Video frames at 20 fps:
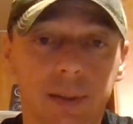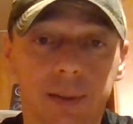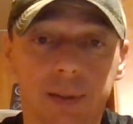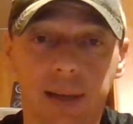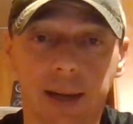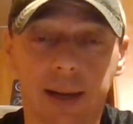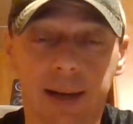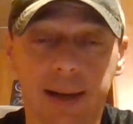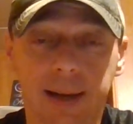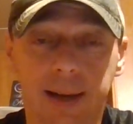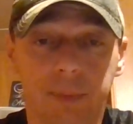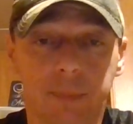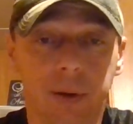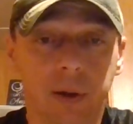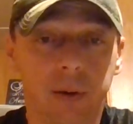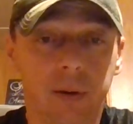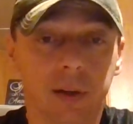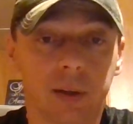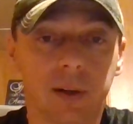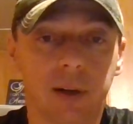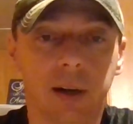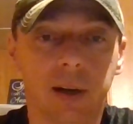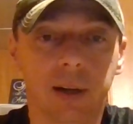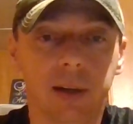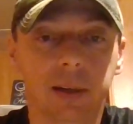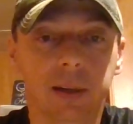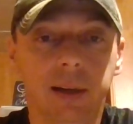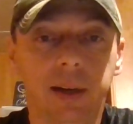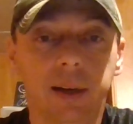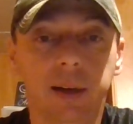say I got a Boone and
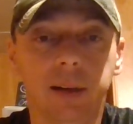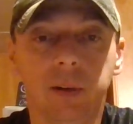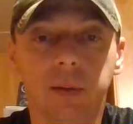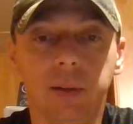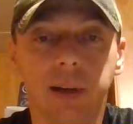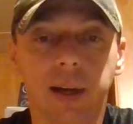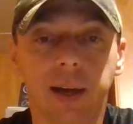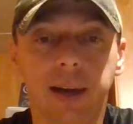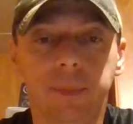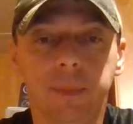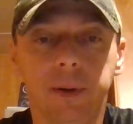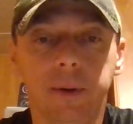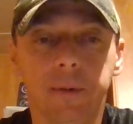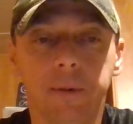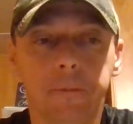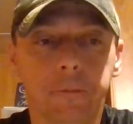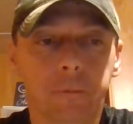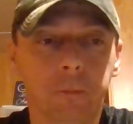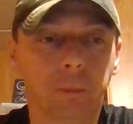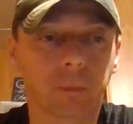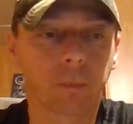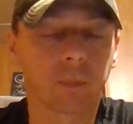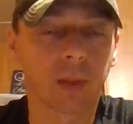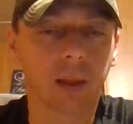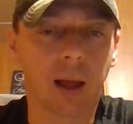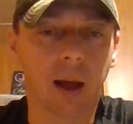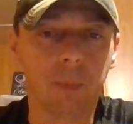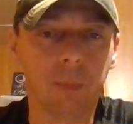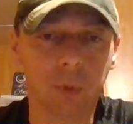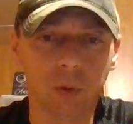Crockett deer on camera,
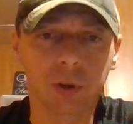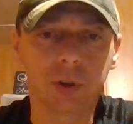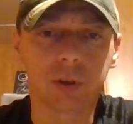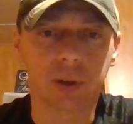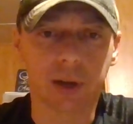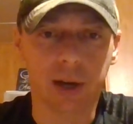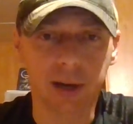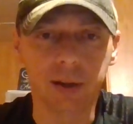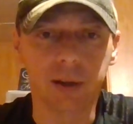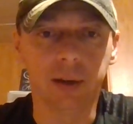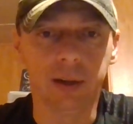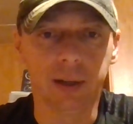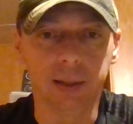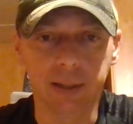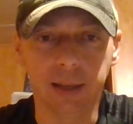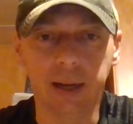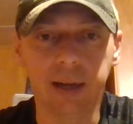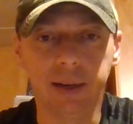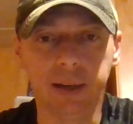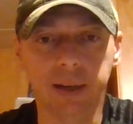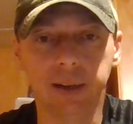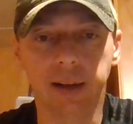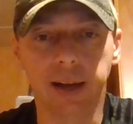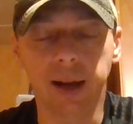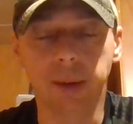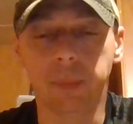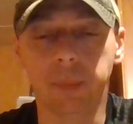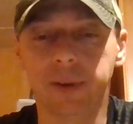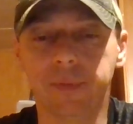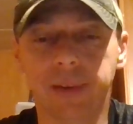I'm gonna try to hunt that deer
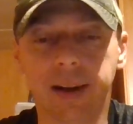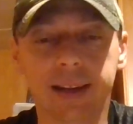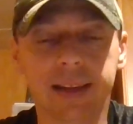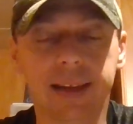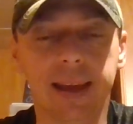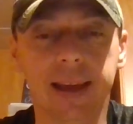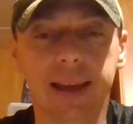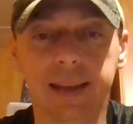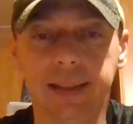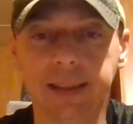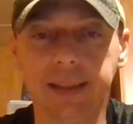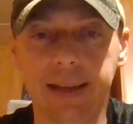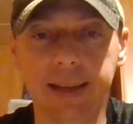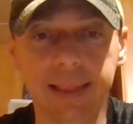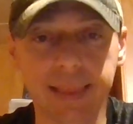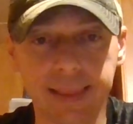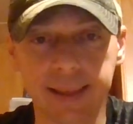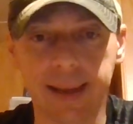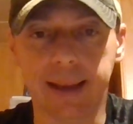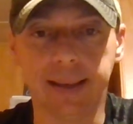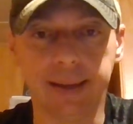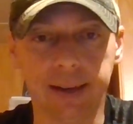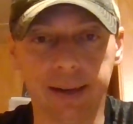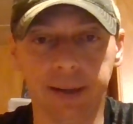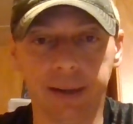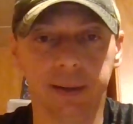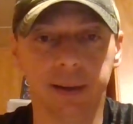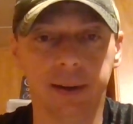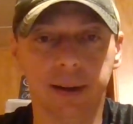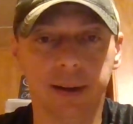down. But if I can't get that
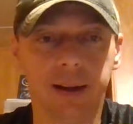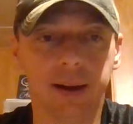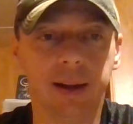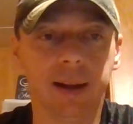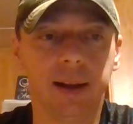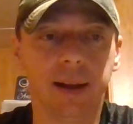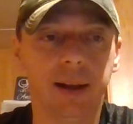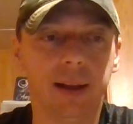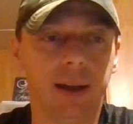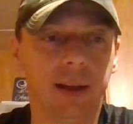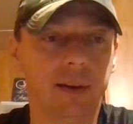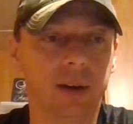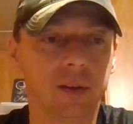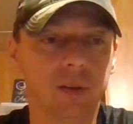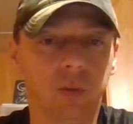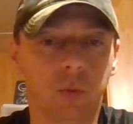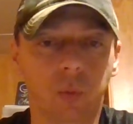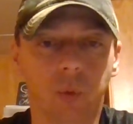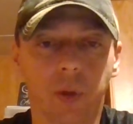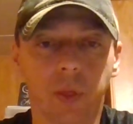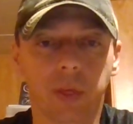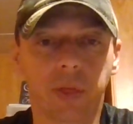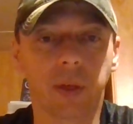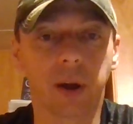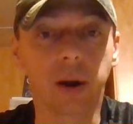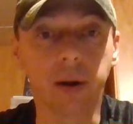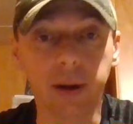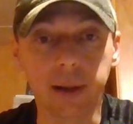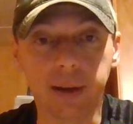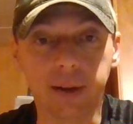deer and there's a
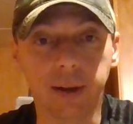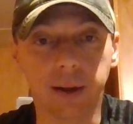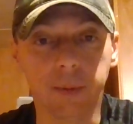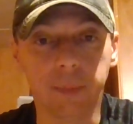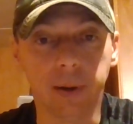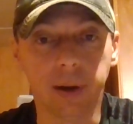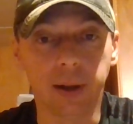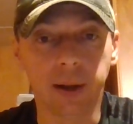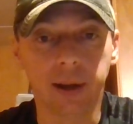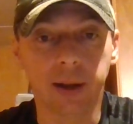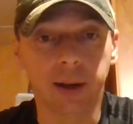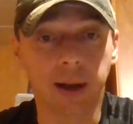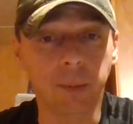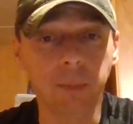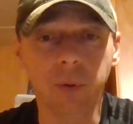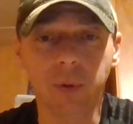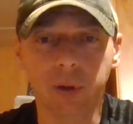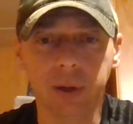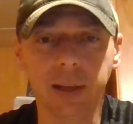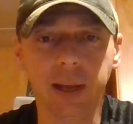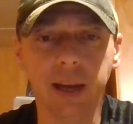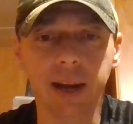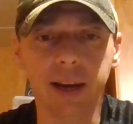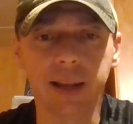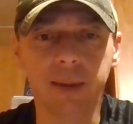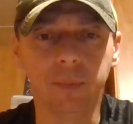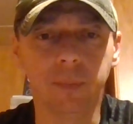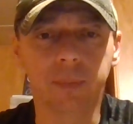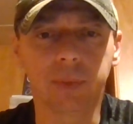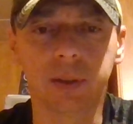130 coming in, I'm gonna get
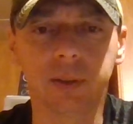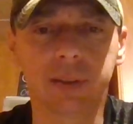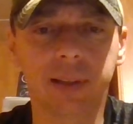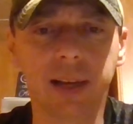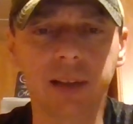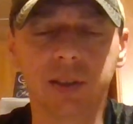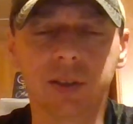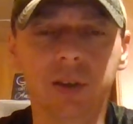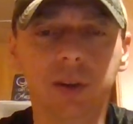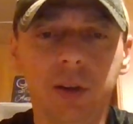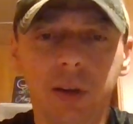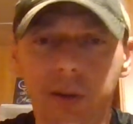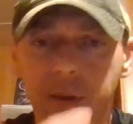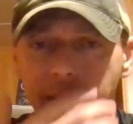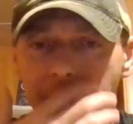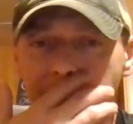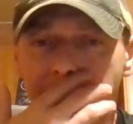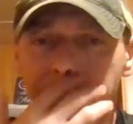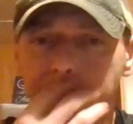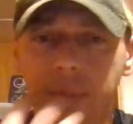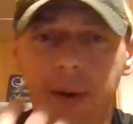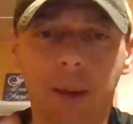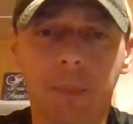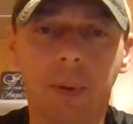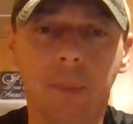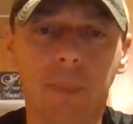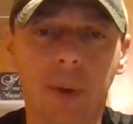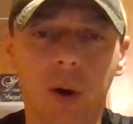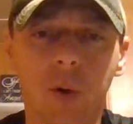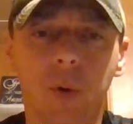him because that's good. I'm
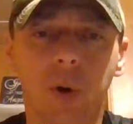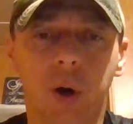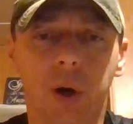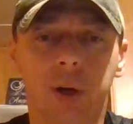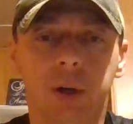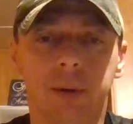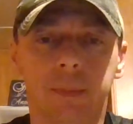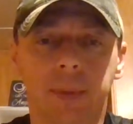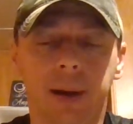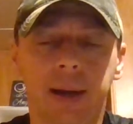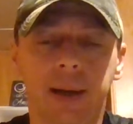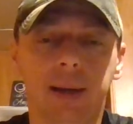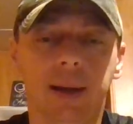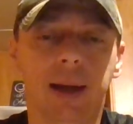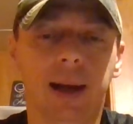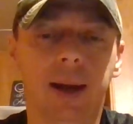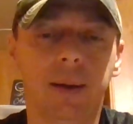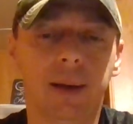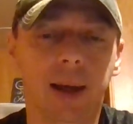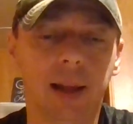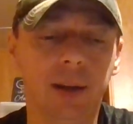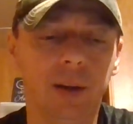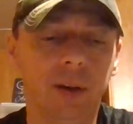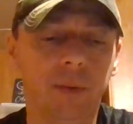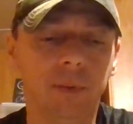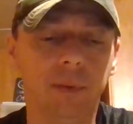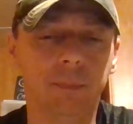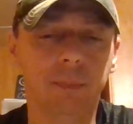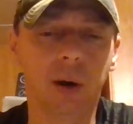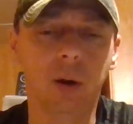a bow hunter, man. I
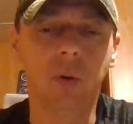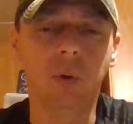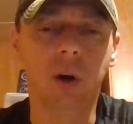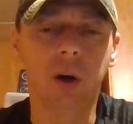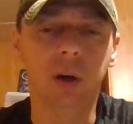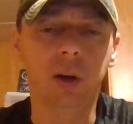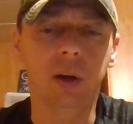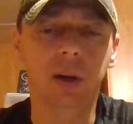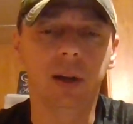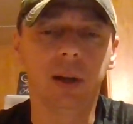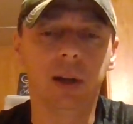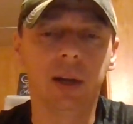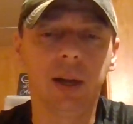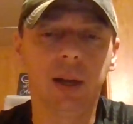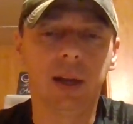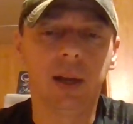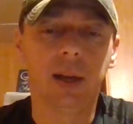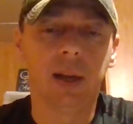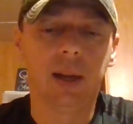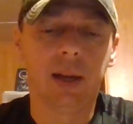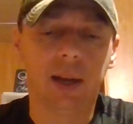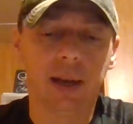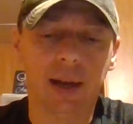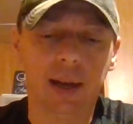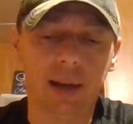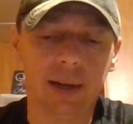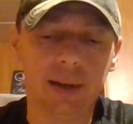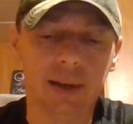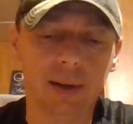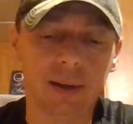love to bow hunt,
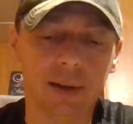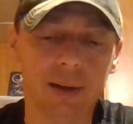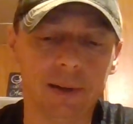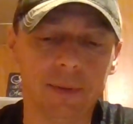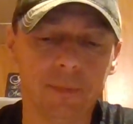and